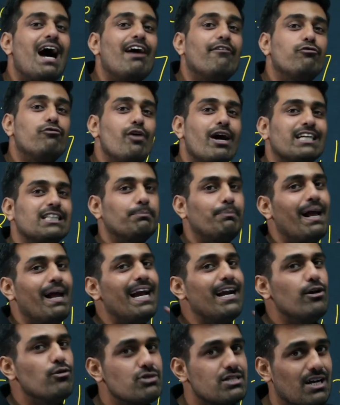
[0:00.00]
to explain
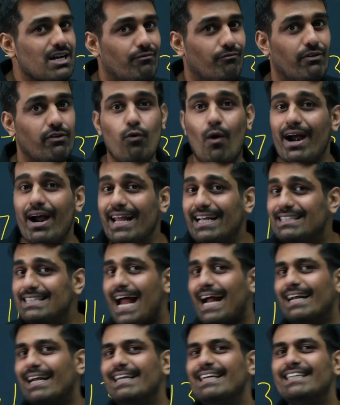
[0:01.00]
to someone what
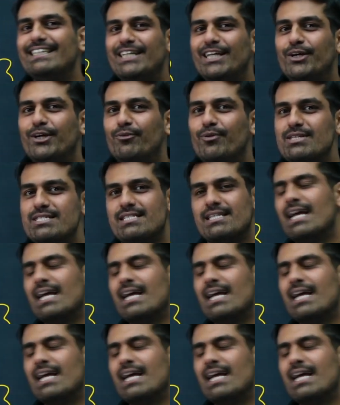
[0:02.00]
exactly is sequence.